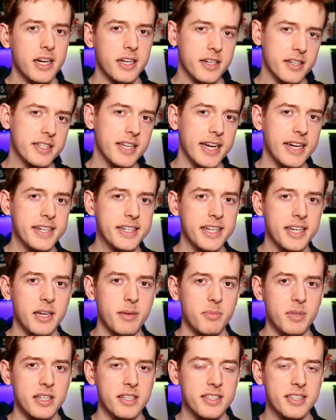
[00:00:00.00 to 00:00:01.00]
decided to
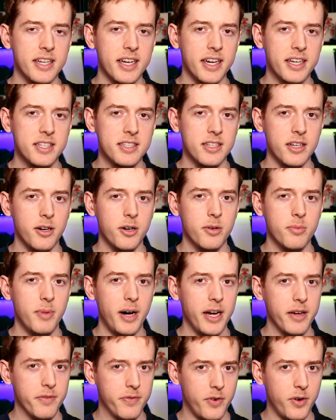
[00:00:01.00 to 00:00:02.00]
get me sick, so
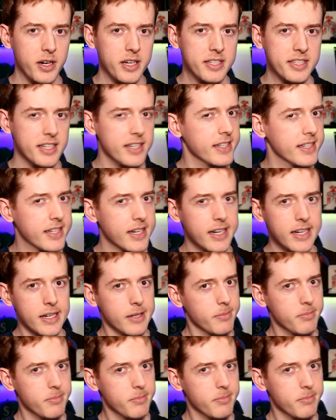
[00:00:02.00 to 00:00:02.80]
my voice is